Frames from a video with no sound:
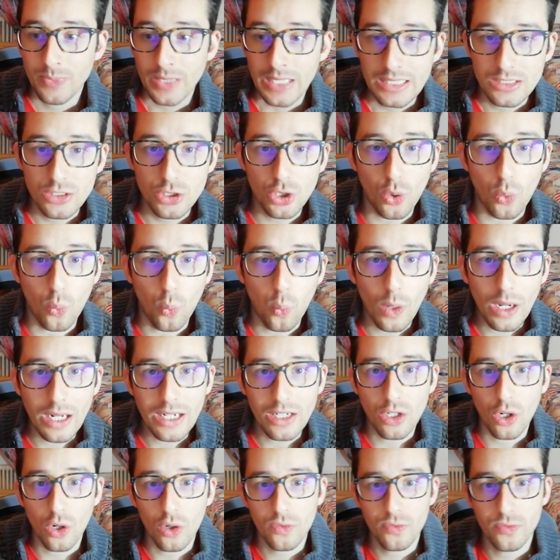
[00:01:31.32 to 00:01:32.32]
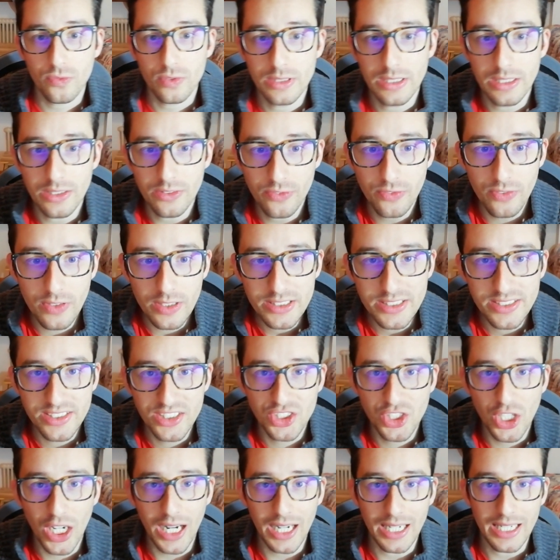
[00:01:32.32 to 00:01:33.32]
So one of the first
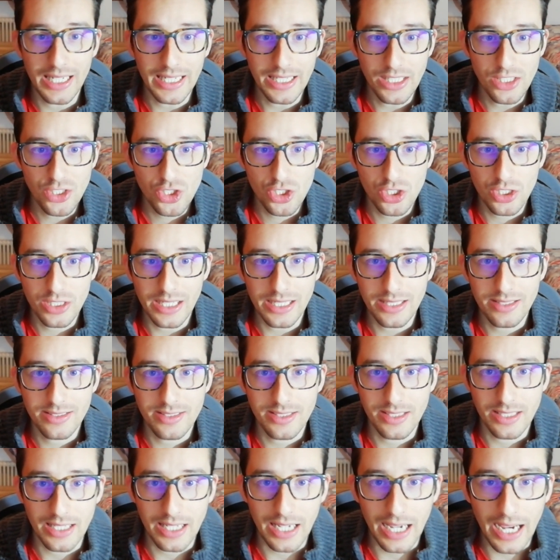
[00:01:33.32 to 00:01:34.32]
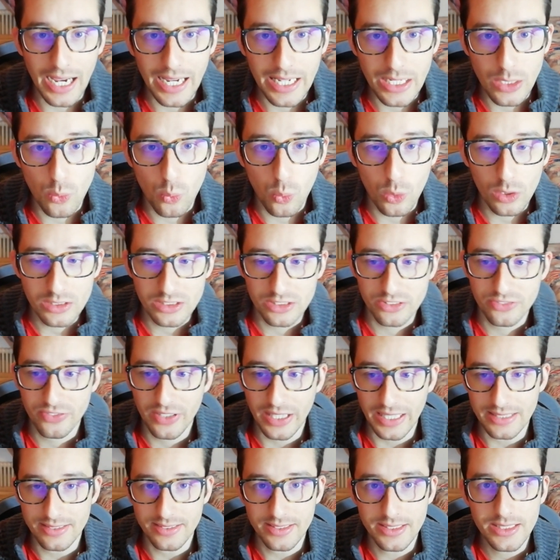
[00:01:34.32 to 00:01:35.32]
challenge that I was
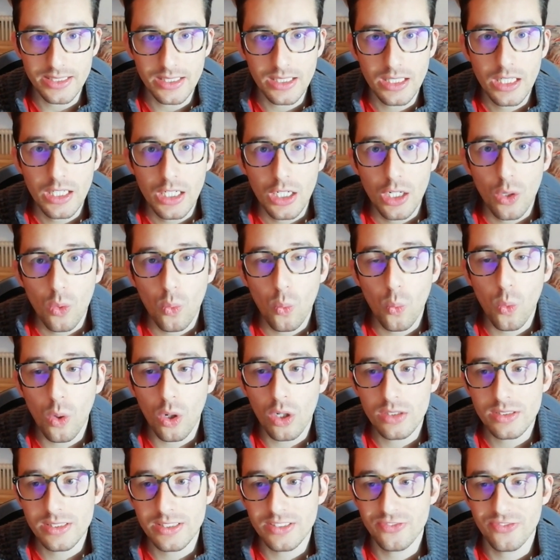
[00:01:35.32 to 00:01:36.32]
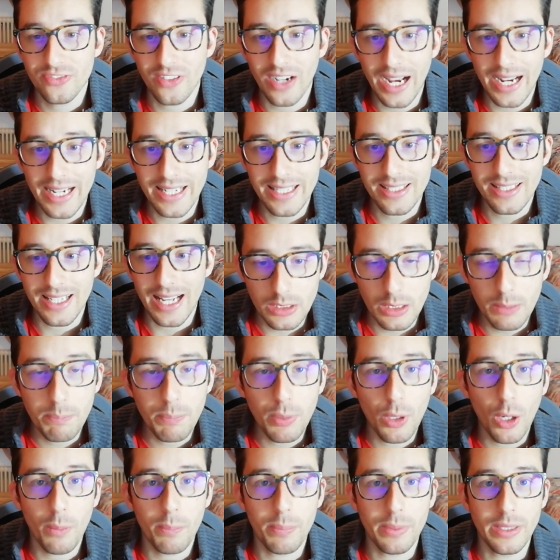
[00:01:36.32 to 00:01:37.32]
facing was find the
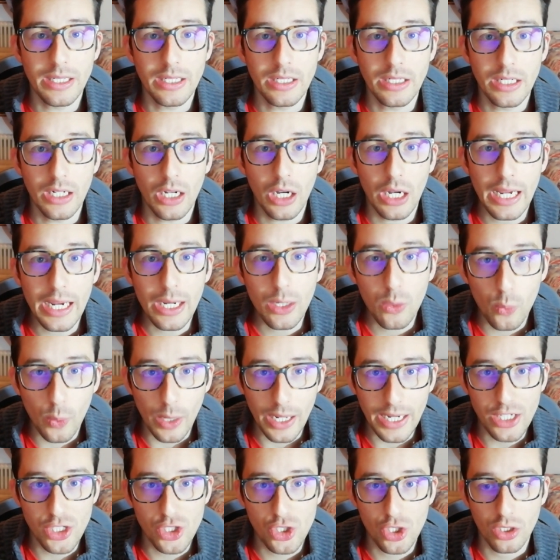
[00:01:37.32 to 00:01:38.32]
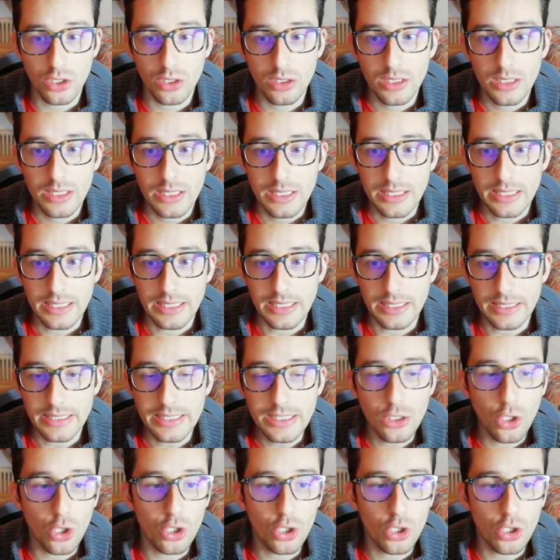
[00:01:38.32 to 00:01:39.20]
proper equation in